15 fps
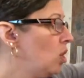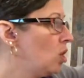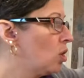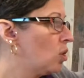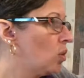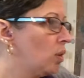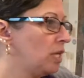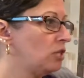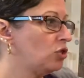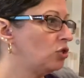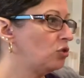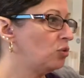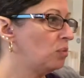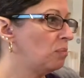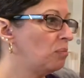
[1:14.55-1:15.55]
going
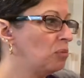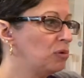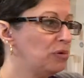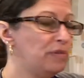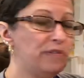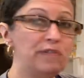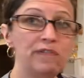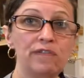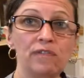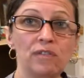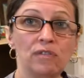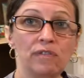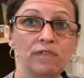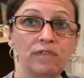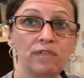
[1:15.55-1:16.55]
to move
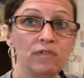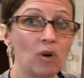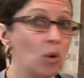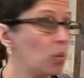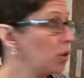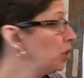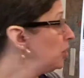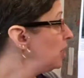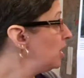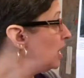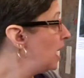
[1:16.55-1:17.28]
forward,